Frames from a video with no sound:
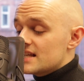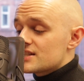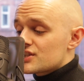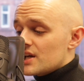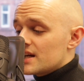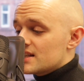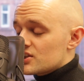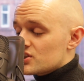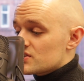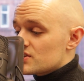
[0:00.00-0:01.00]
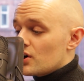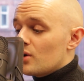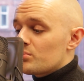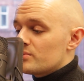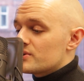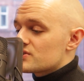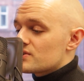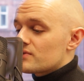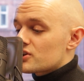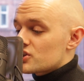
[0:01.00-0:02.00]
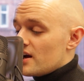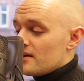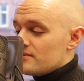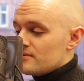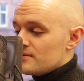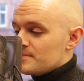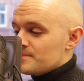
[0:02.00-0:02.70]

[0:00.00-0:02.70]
These side dishes are compliments of the chef.